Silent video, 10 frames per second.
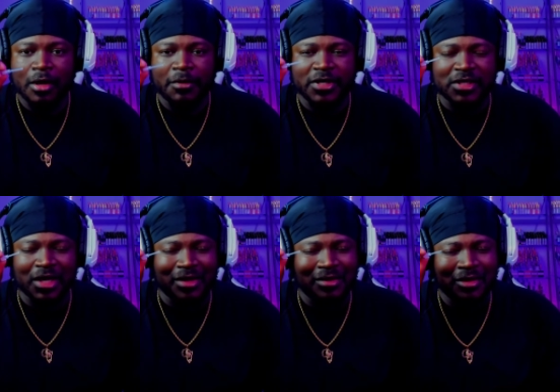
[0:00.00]
But there's
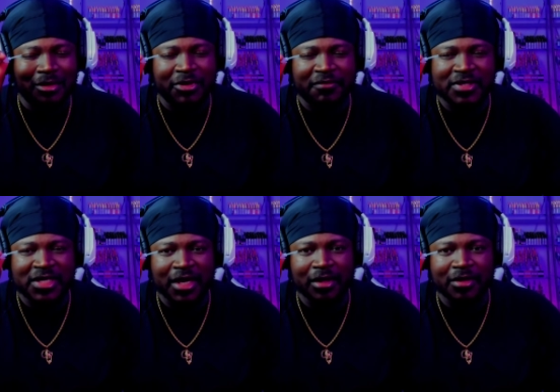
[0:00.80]
like a little bit of a
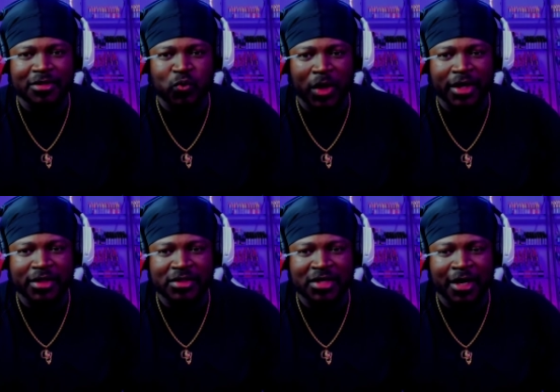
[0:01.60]
tanginess right at
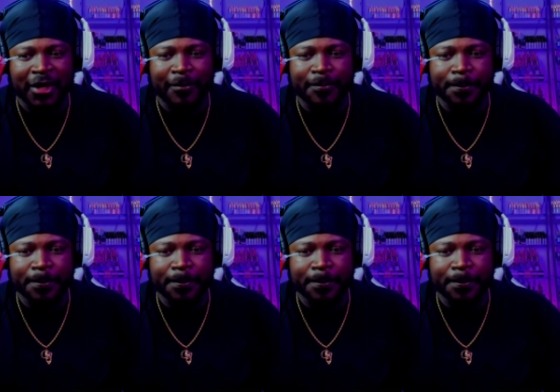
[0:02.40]
the top.